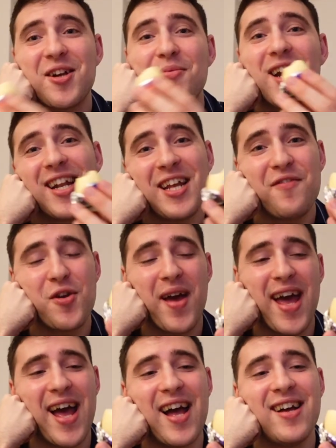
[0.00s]
So I'm gonna leave you
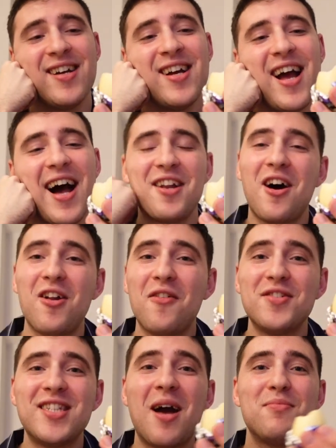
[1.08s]
here and I'll
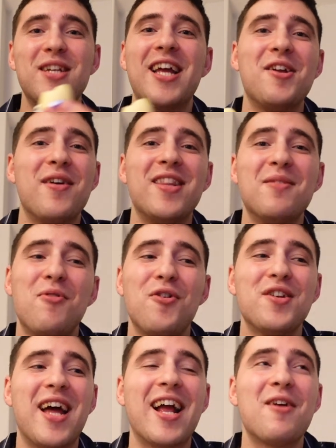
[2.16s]
obviously update you in the
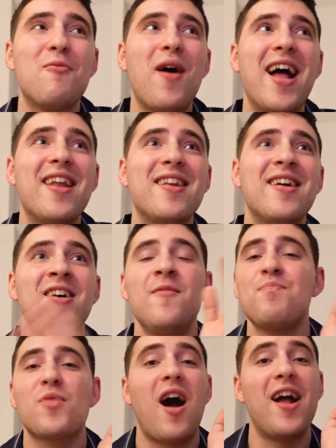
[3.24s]
morning when
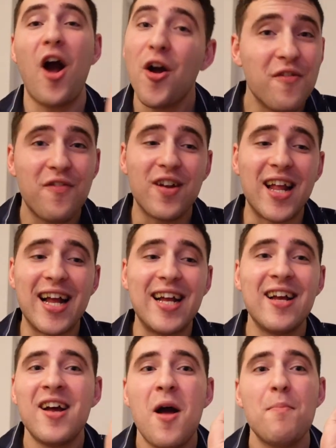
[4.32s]
I
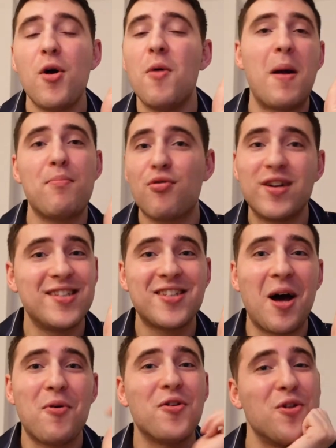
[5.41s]
hopefully put my prints
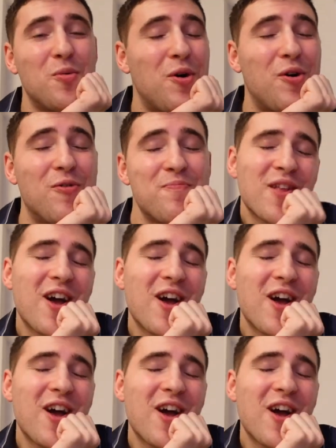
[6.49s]
up on the wall.